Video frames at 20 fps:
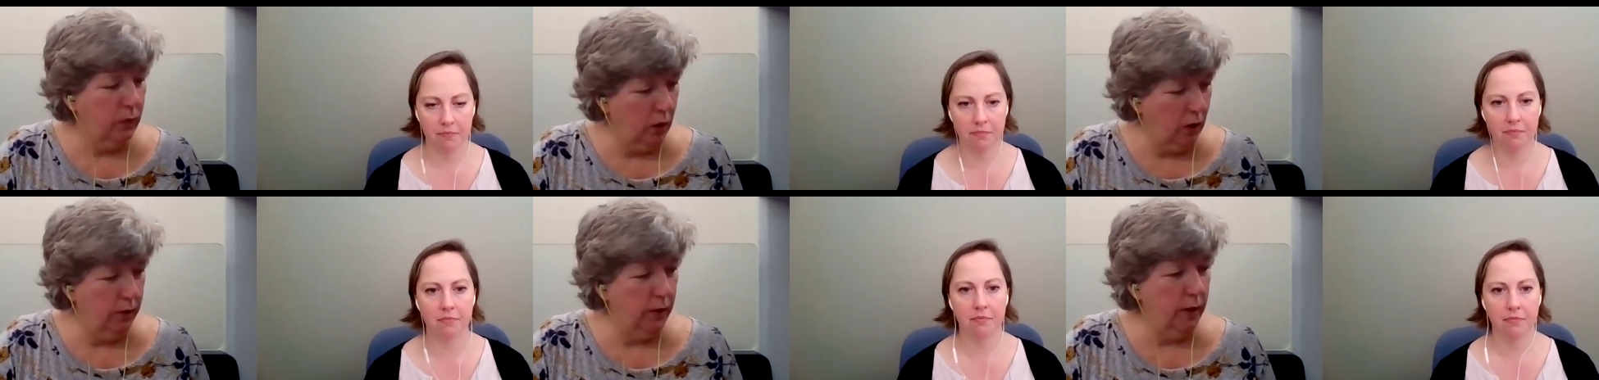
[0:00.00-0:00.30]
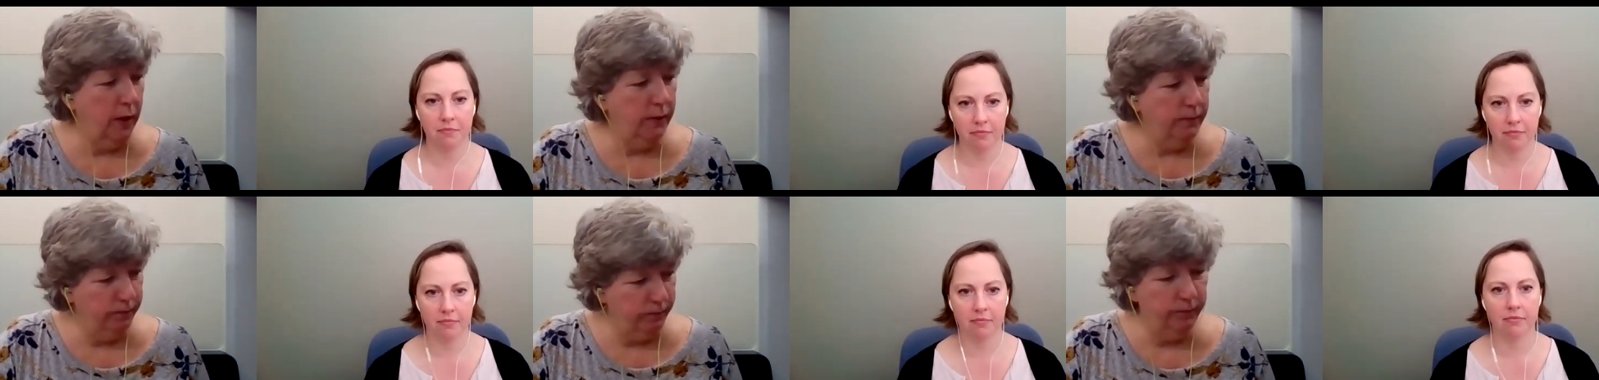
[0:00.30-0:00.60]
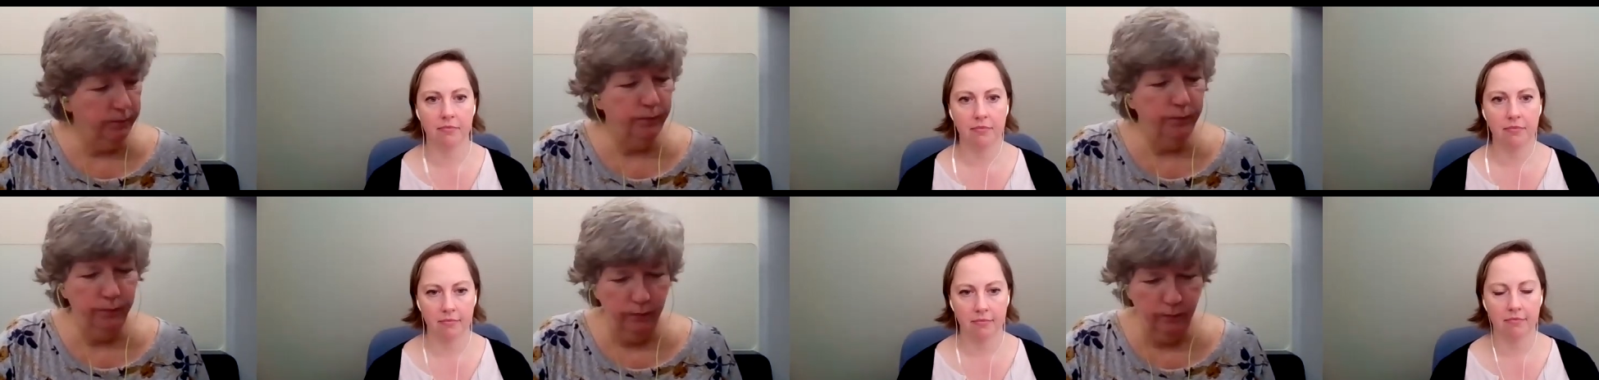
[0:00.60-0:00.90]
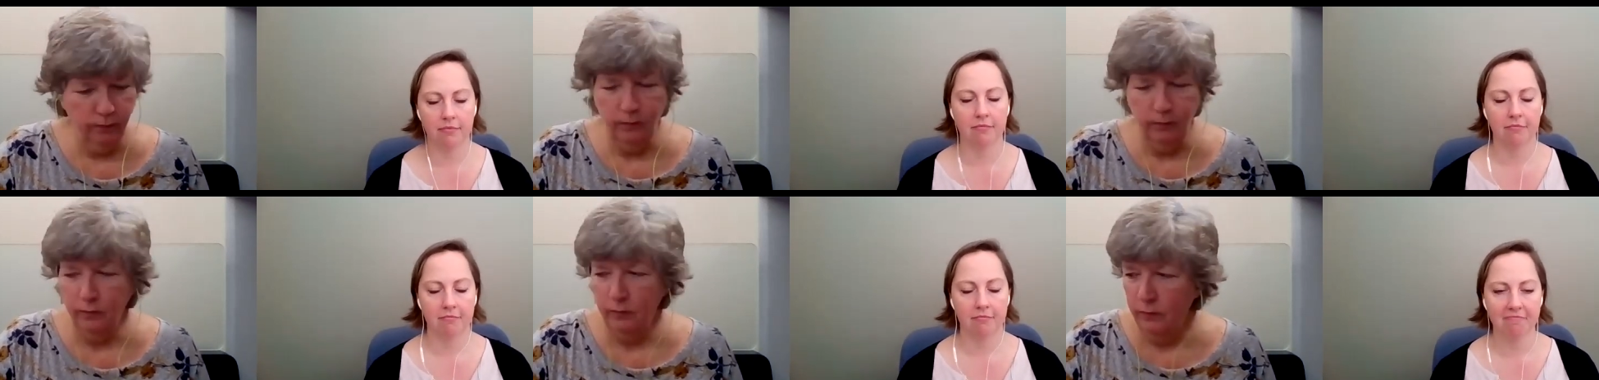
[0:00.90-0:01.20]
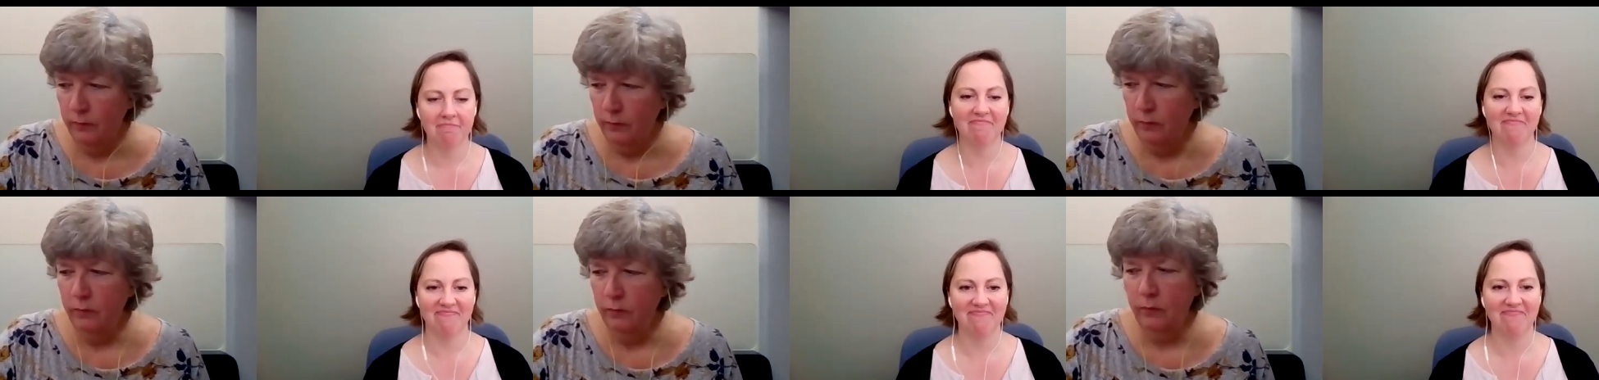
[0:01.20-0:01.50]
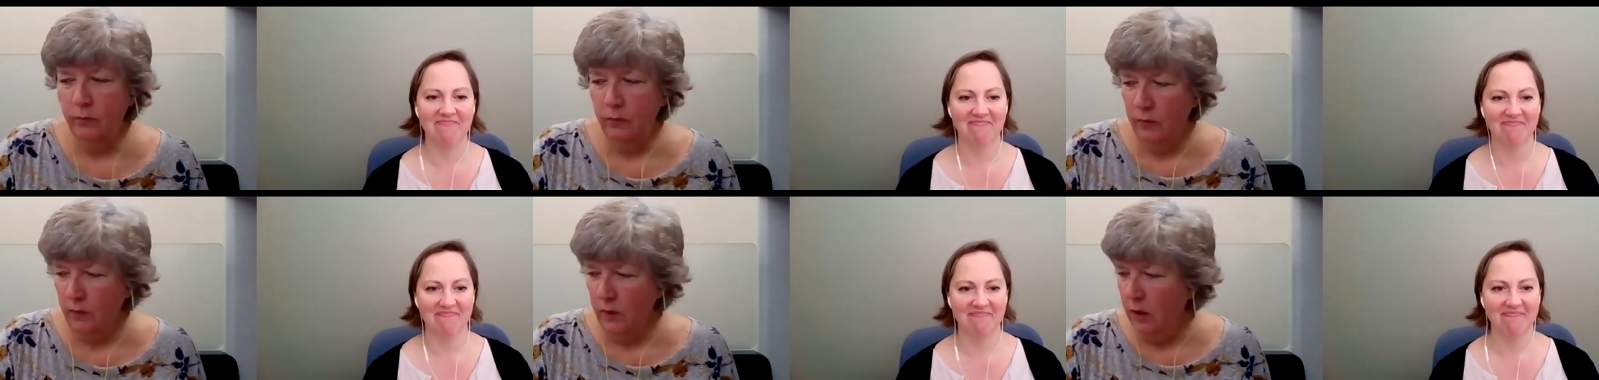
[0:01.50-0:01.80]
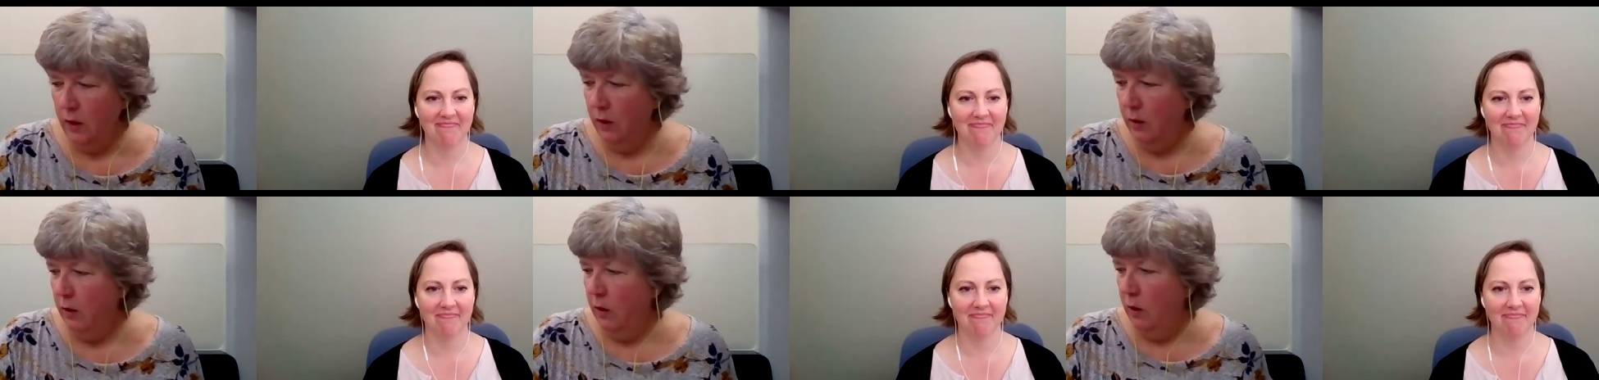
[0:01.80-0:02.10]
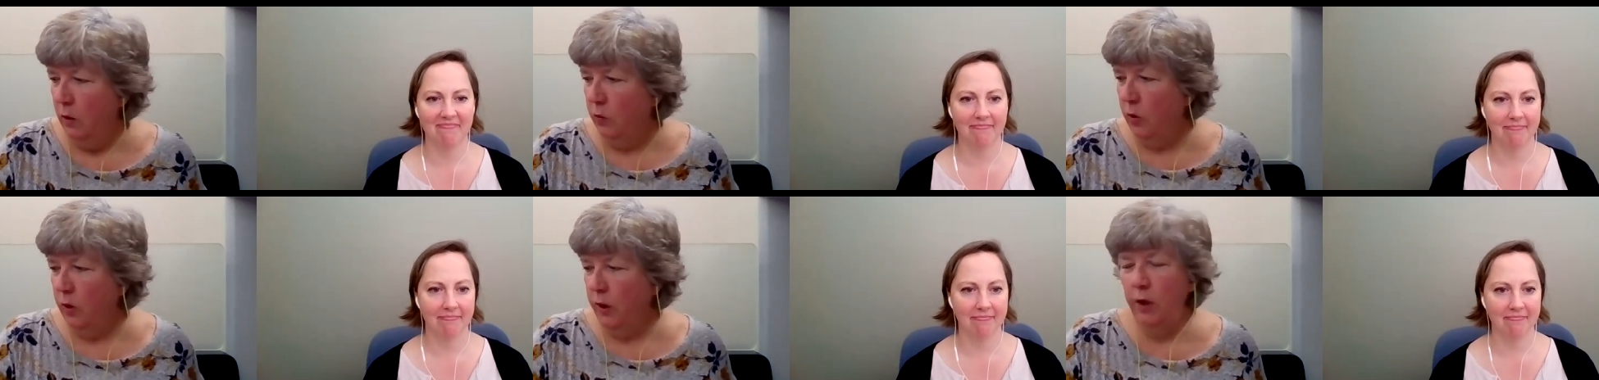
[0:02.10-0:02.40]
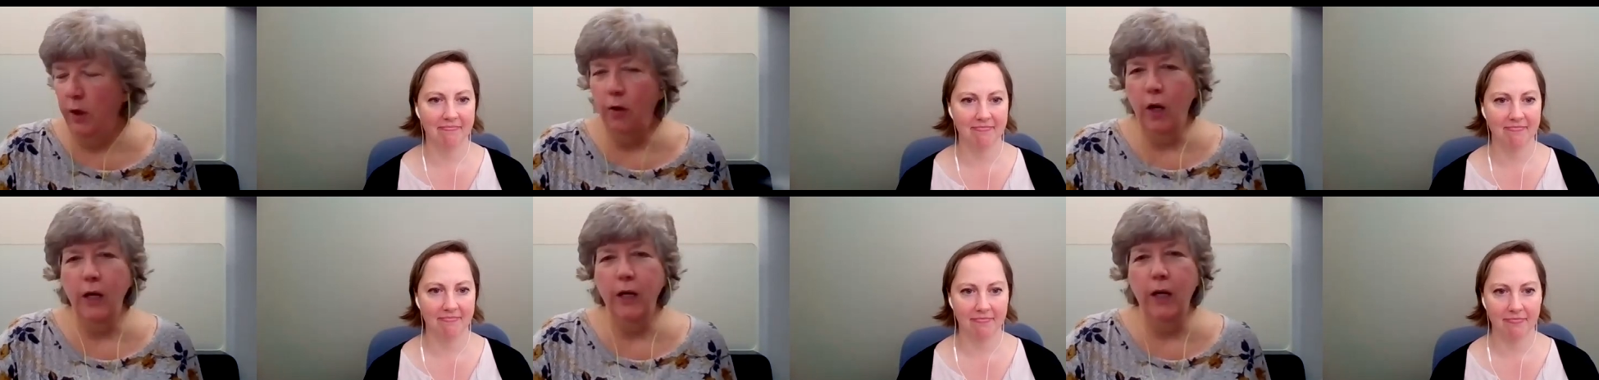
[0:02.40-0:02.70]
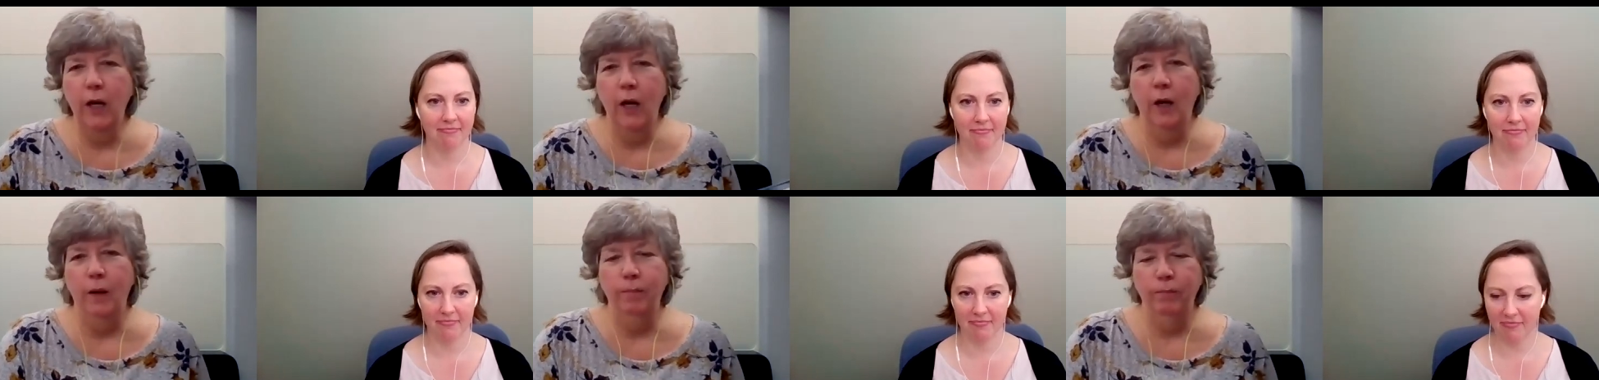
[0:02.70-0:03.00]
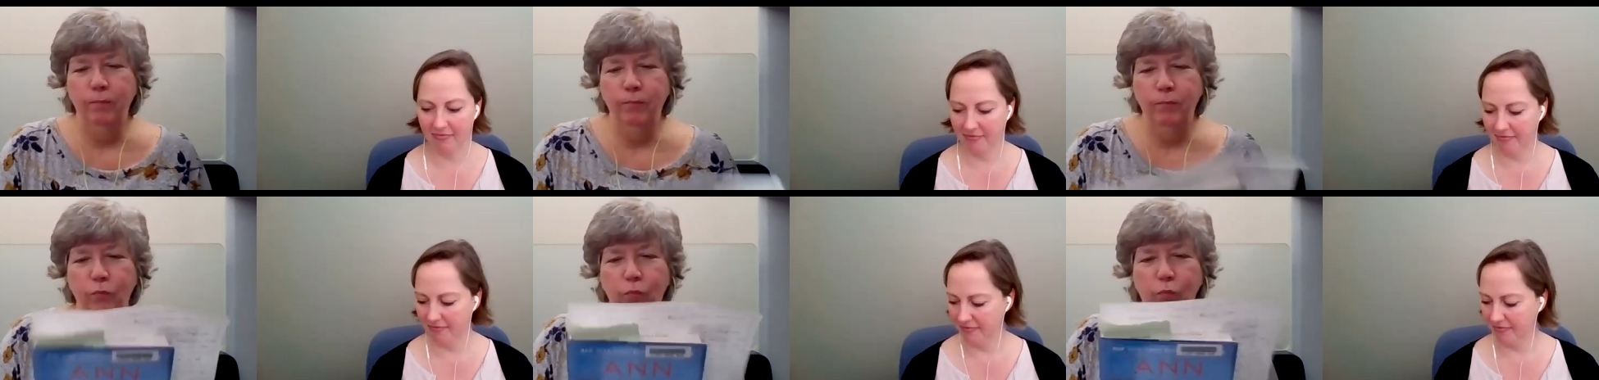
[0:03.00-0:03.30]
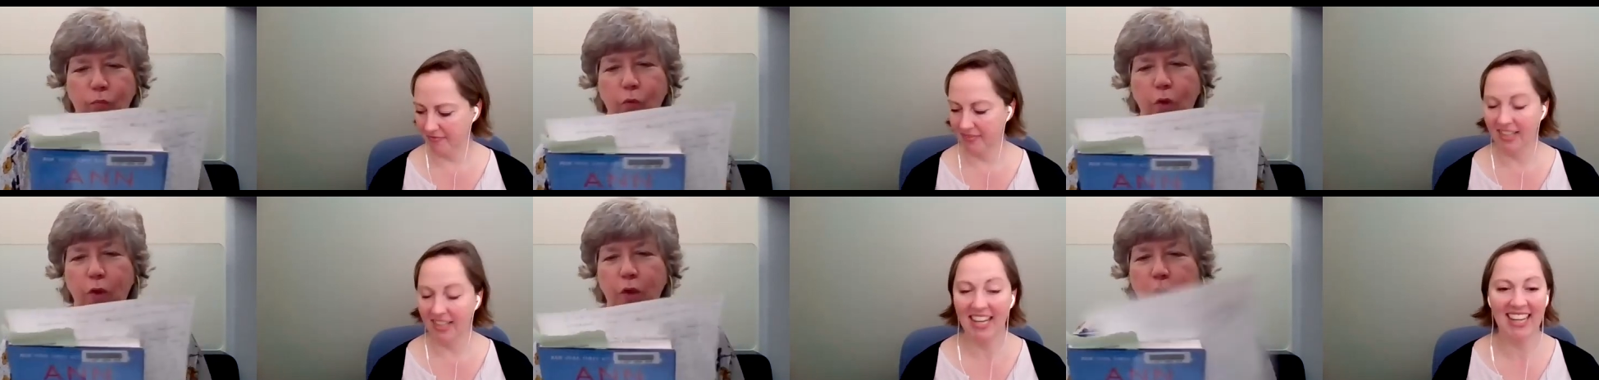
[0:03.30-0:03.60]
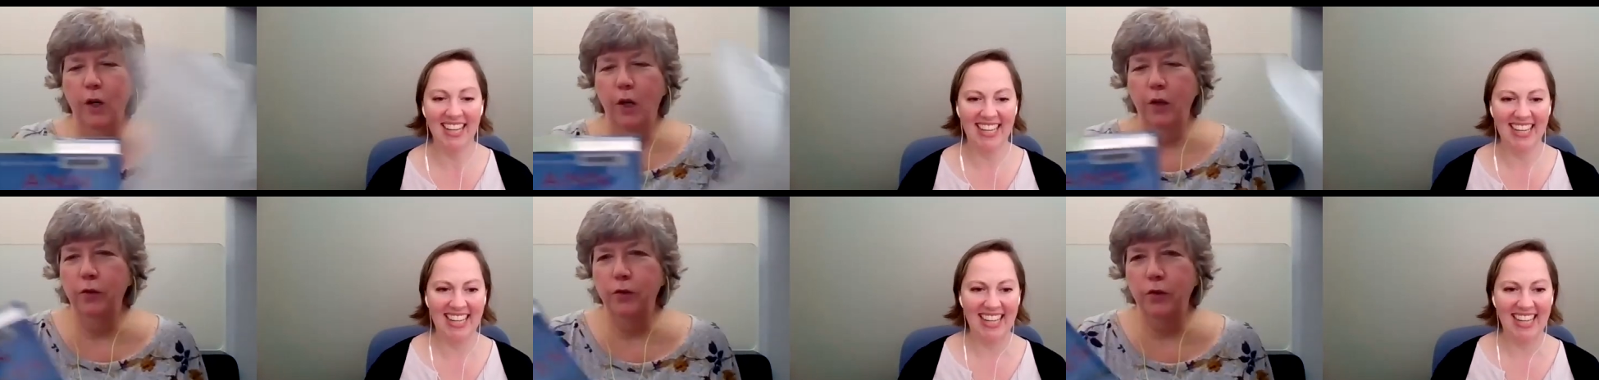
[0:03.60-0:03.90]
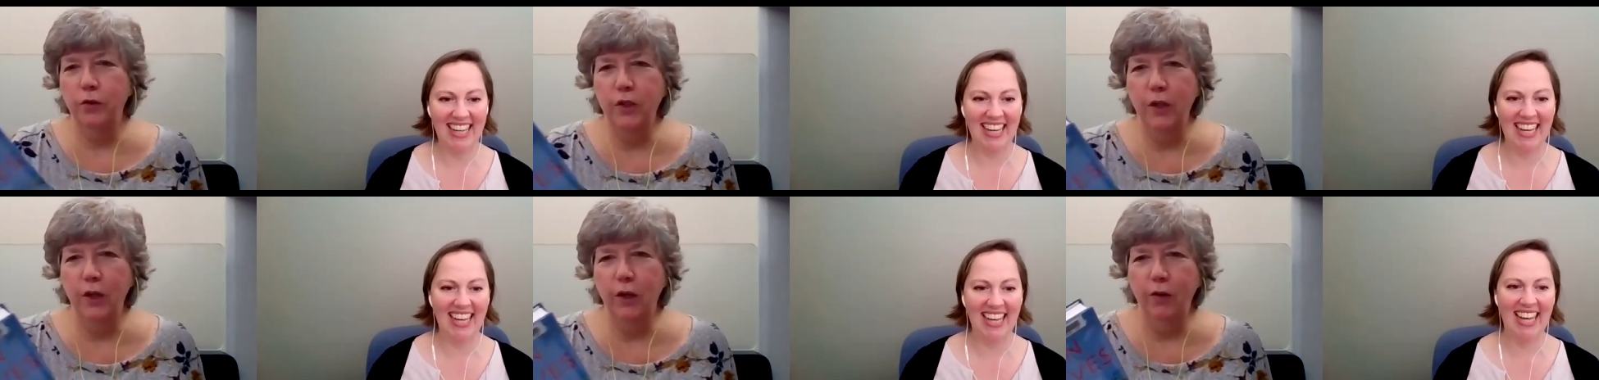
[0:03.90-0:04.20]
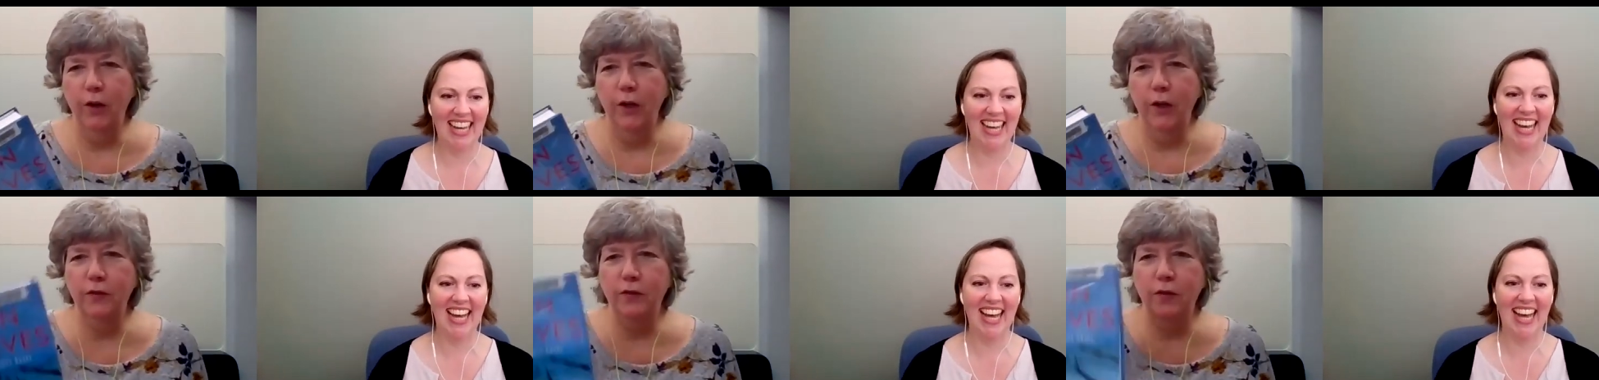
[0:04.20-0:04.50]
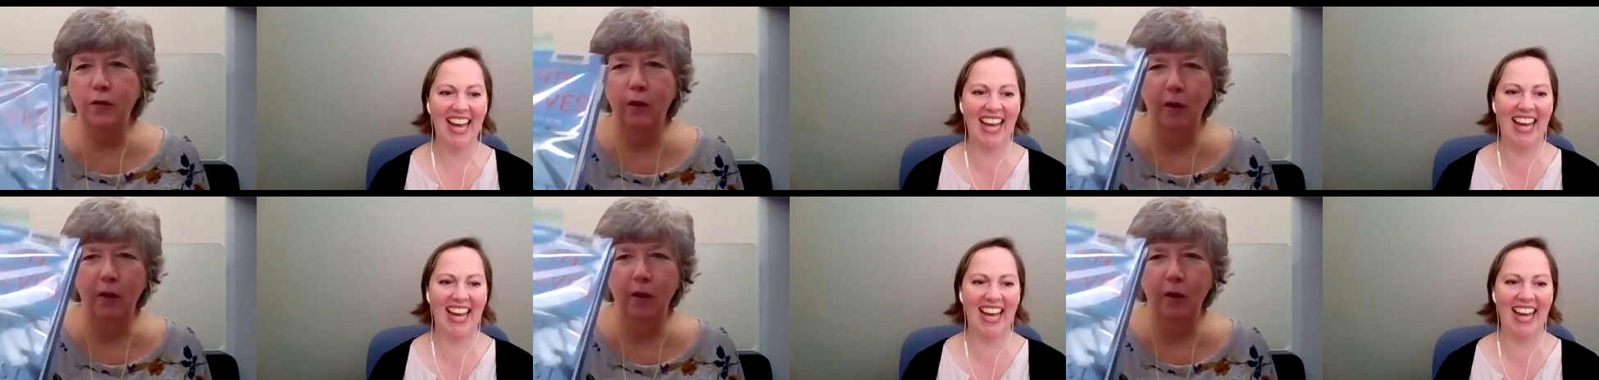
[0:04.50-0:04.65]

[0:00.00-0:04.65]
Speaker 1: All right. Well, here I am with another series.